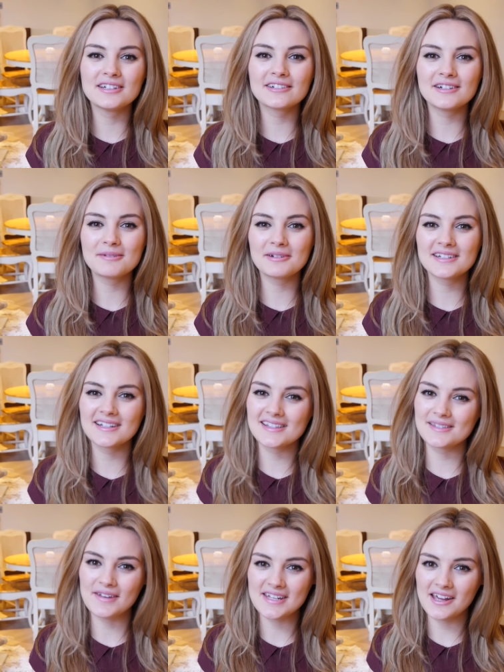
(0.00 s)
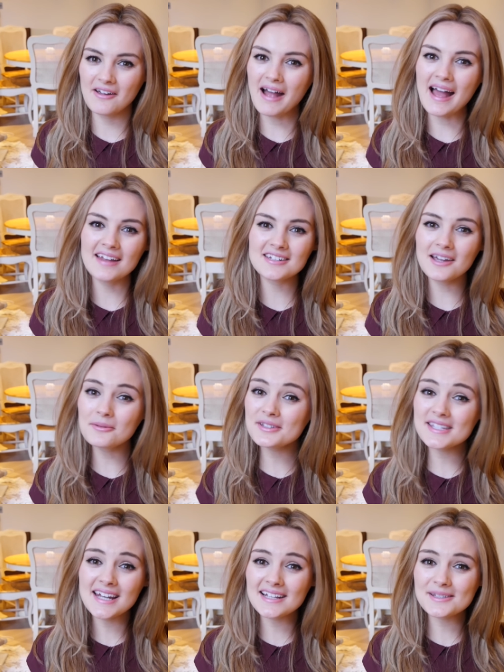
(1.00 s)
you've enjoyed watching this video and I
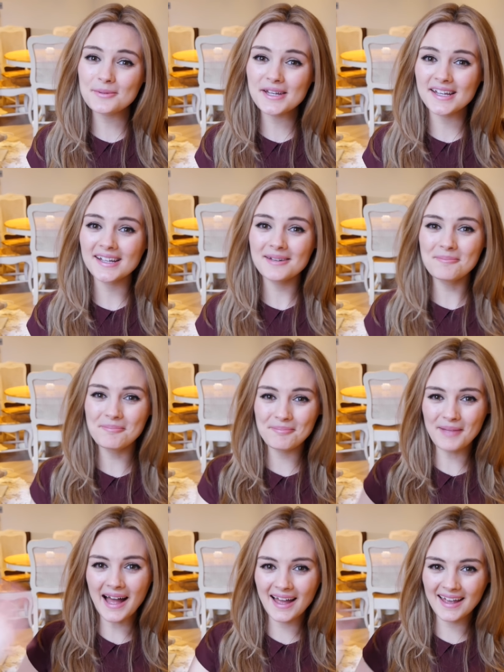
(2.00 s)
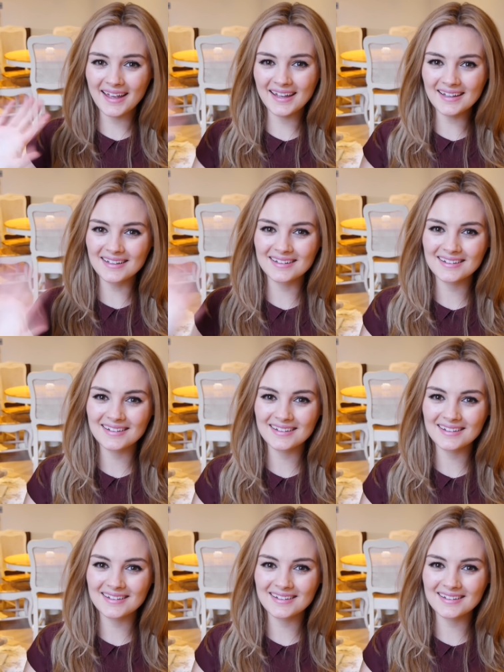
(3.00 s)
will see you next week. Bye!